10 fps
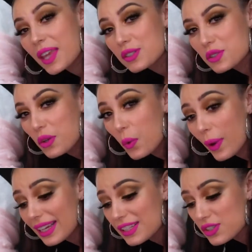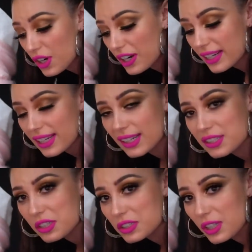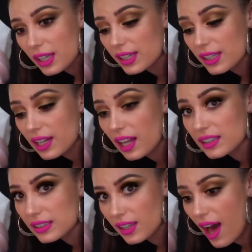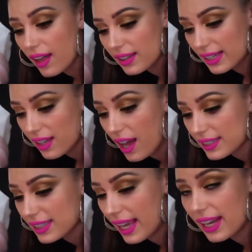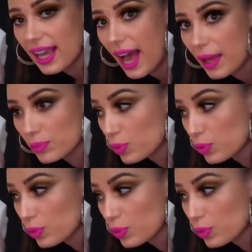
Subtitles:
So the wig is starting to look a lot like cotton candy. I'm